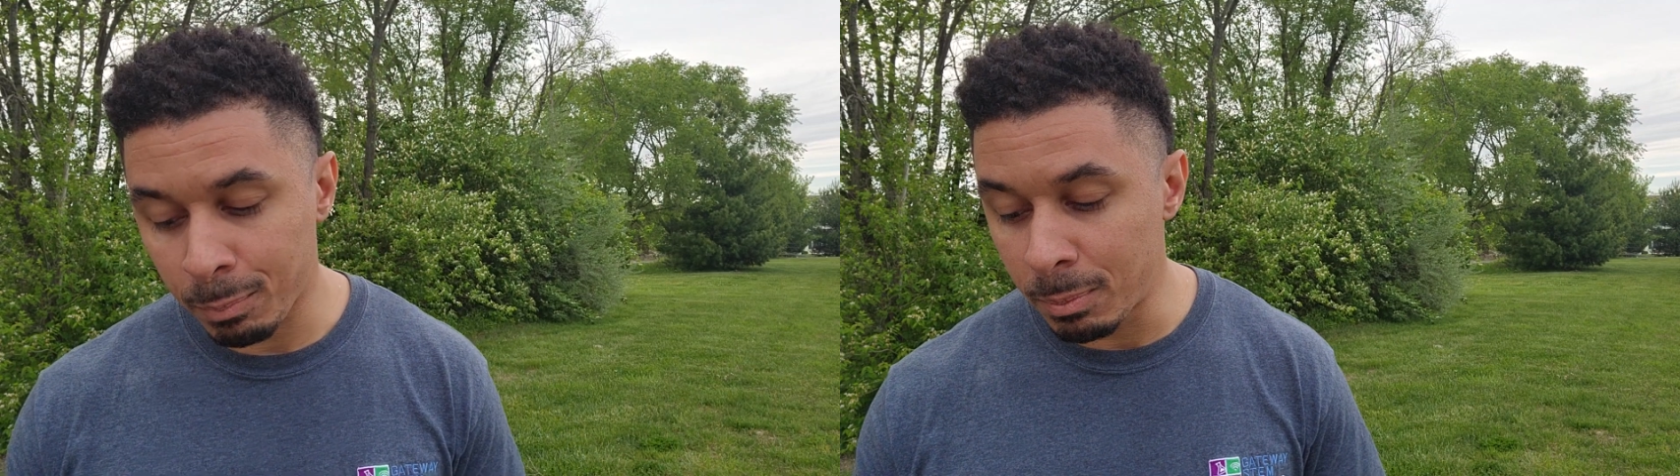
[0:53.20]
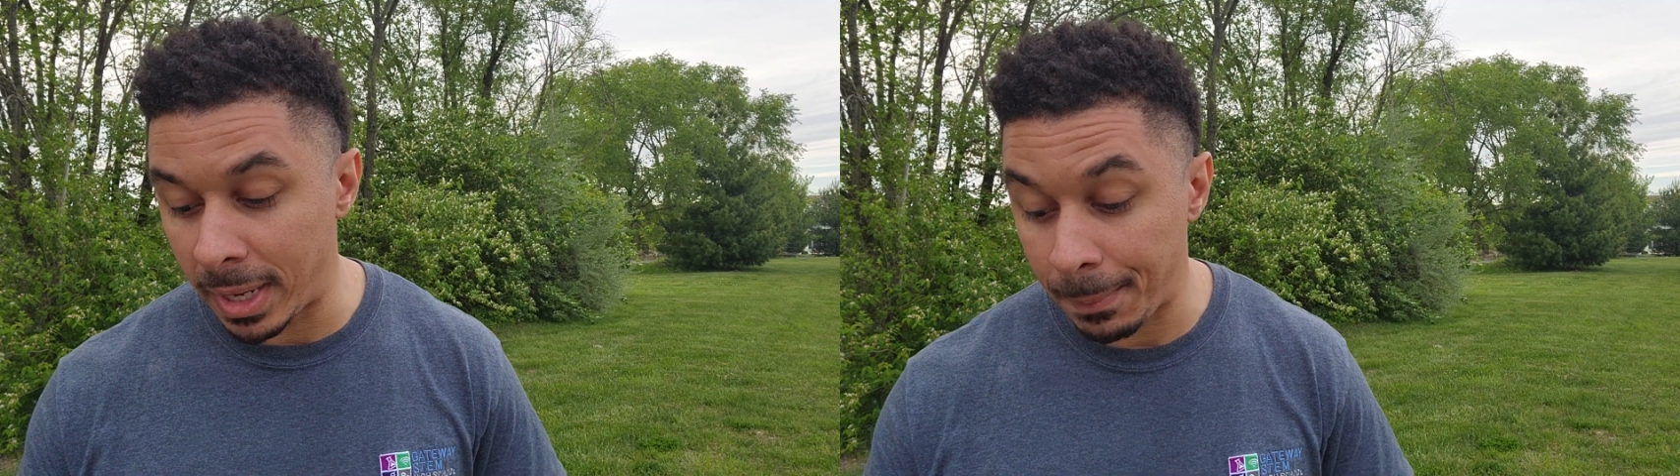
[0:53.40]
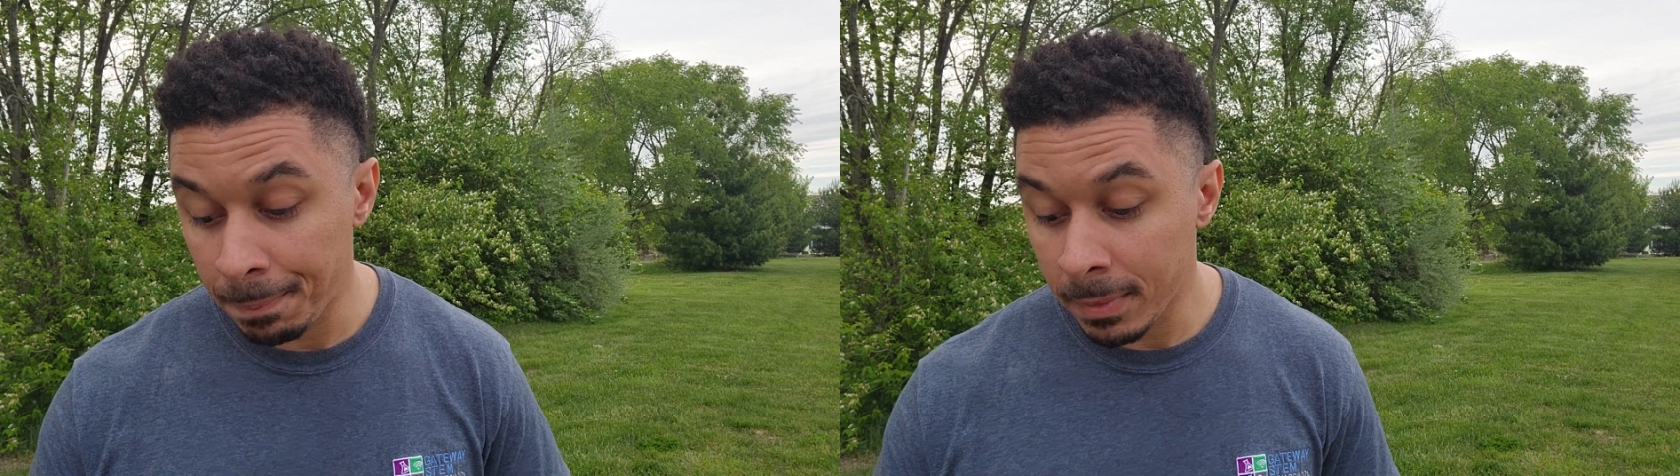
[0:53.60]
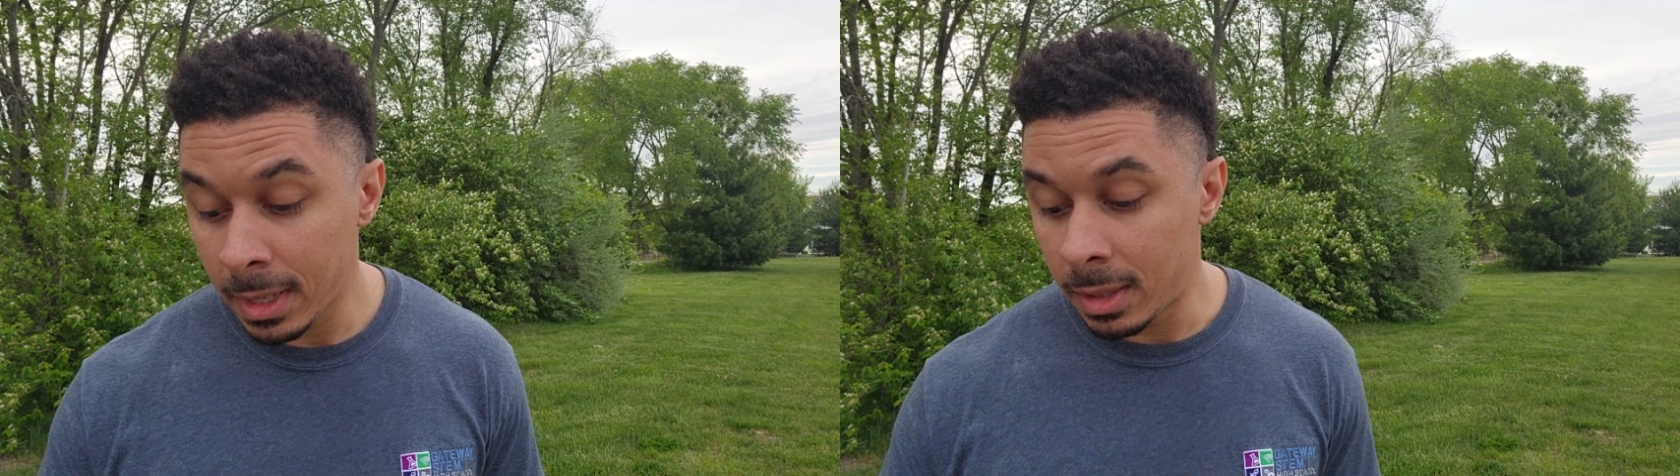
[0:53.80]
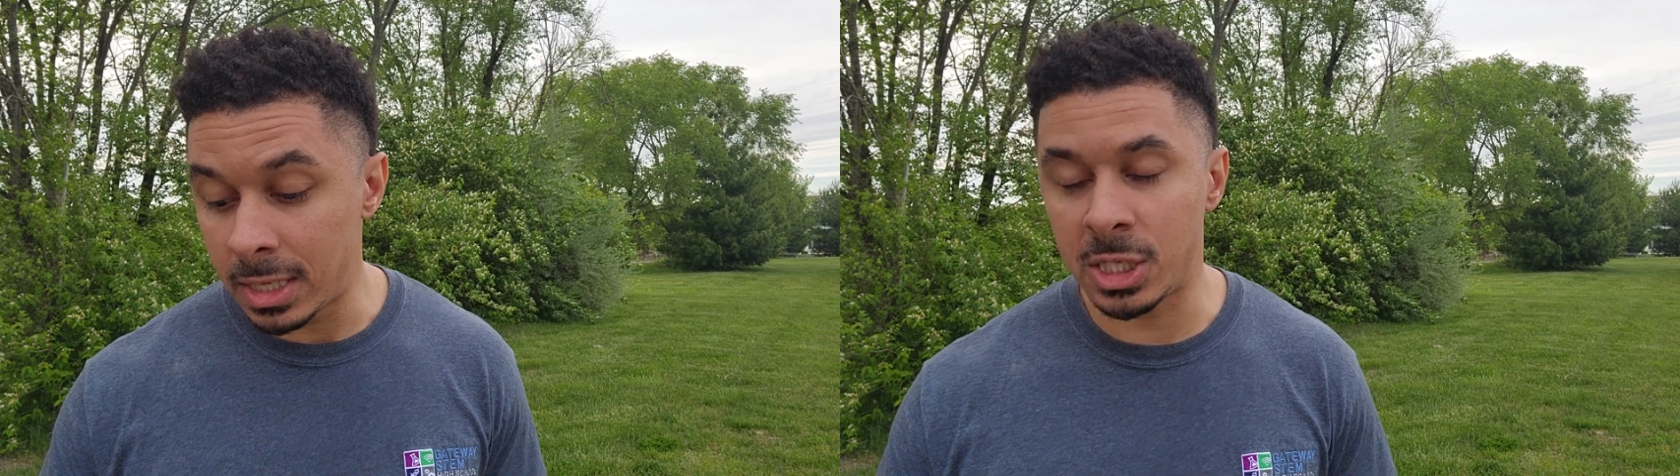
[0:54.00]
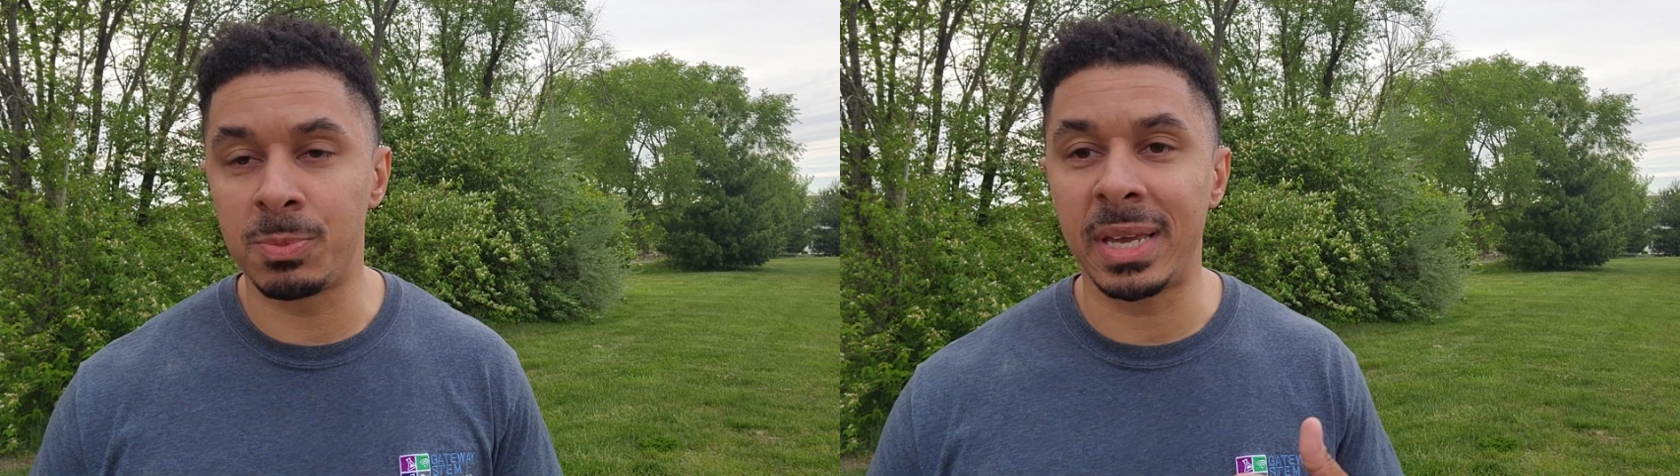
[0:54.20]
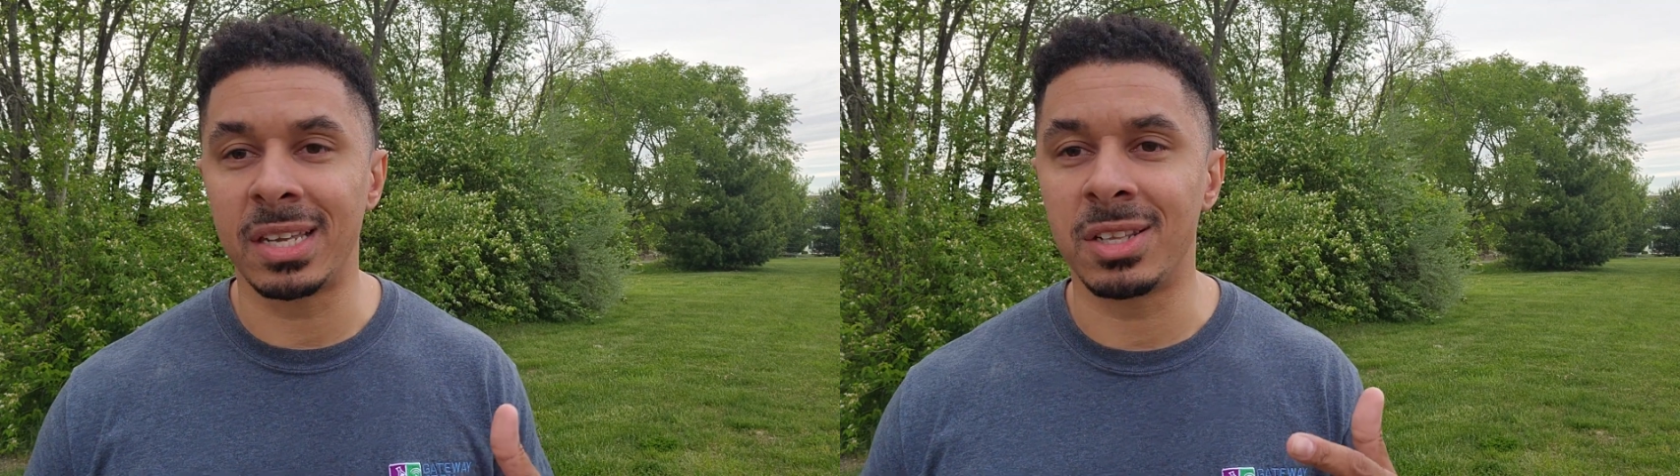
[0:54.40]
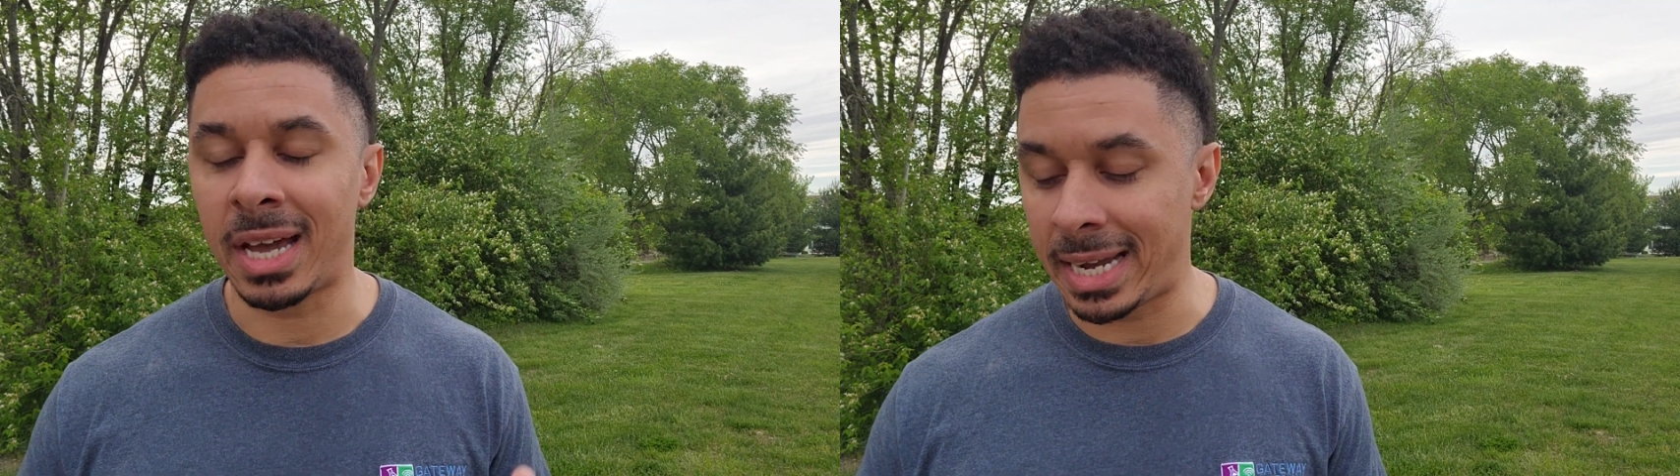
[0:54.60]
But this is
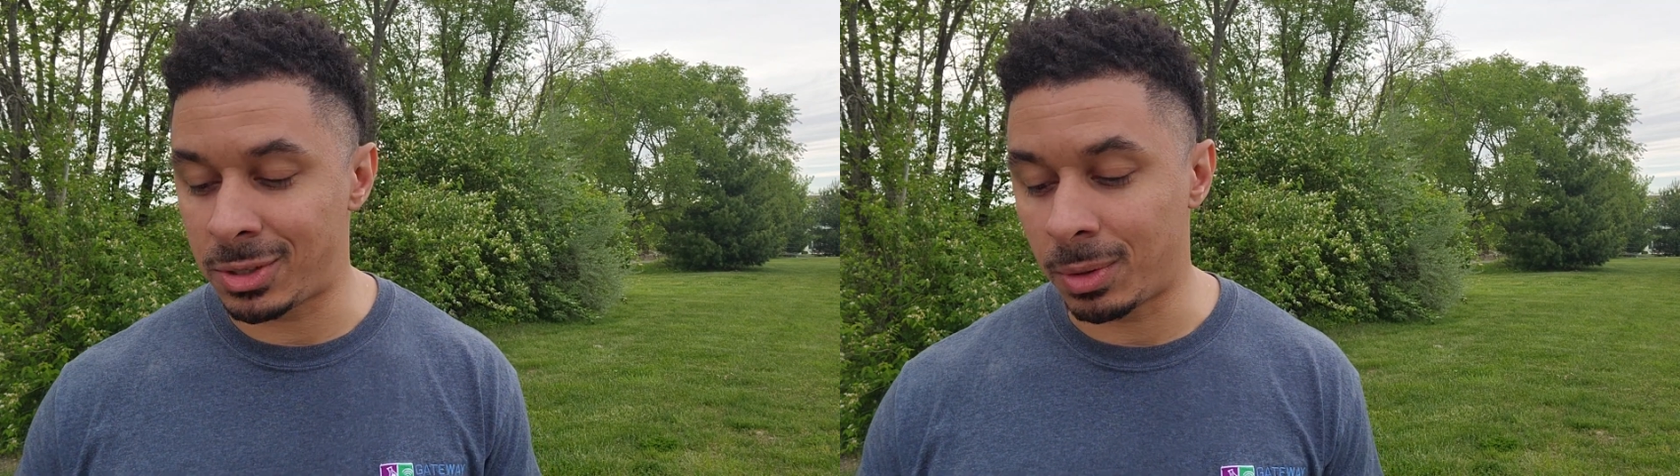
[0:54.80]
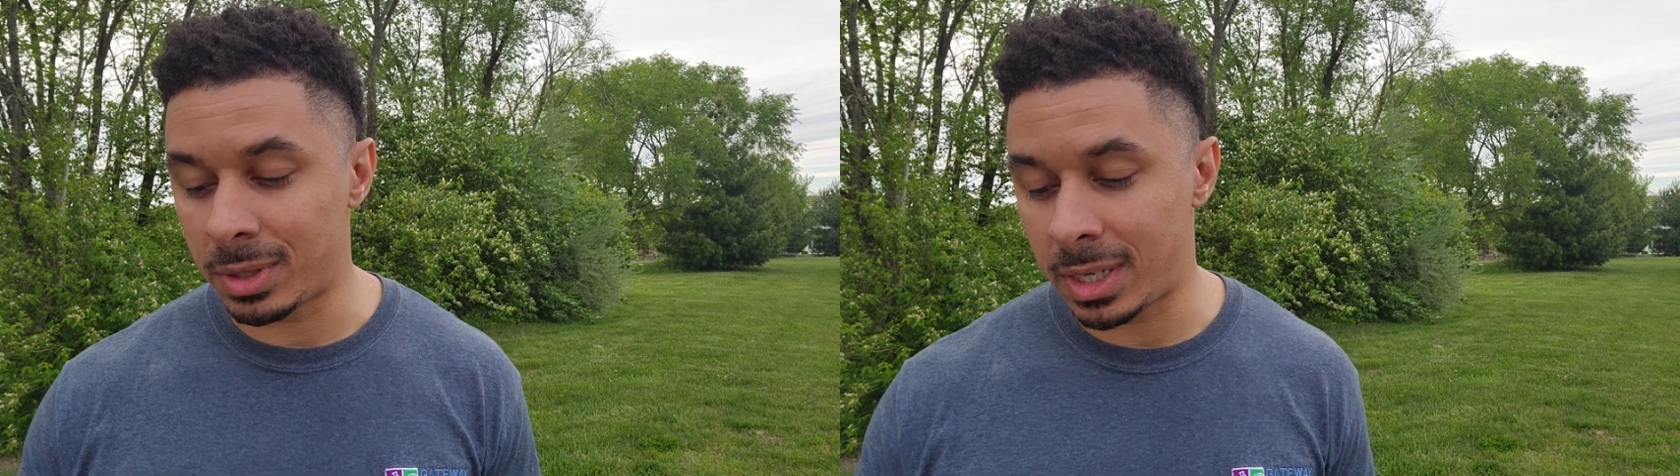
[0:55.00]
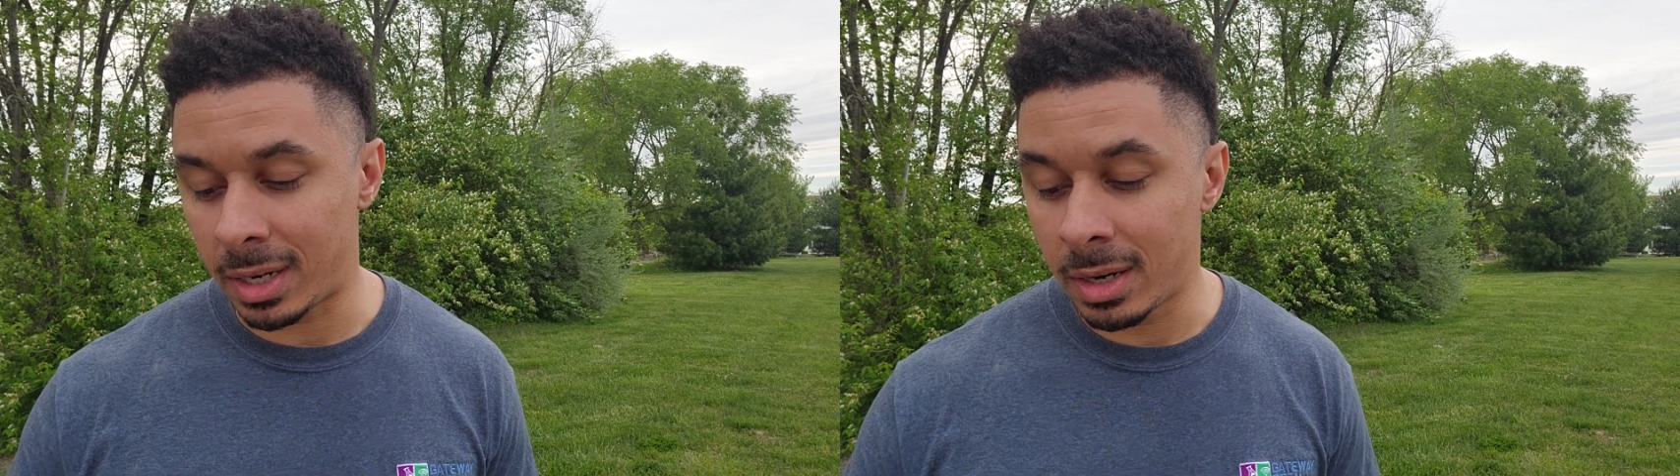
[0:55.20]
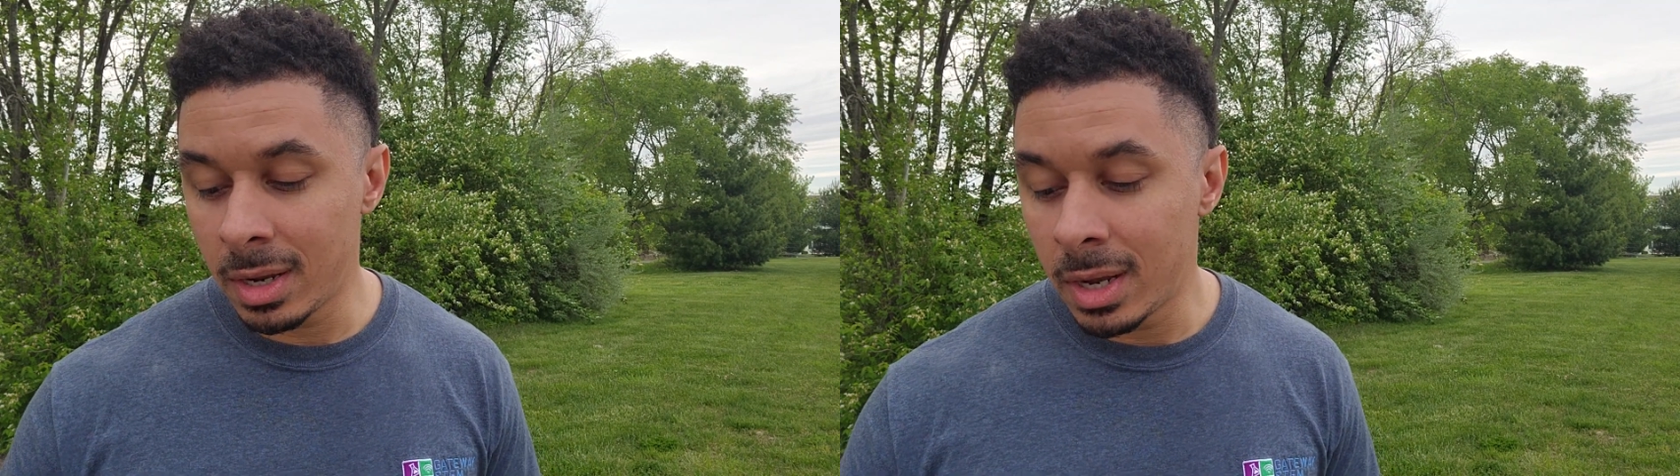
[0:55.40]
speaking to the high schoolers here.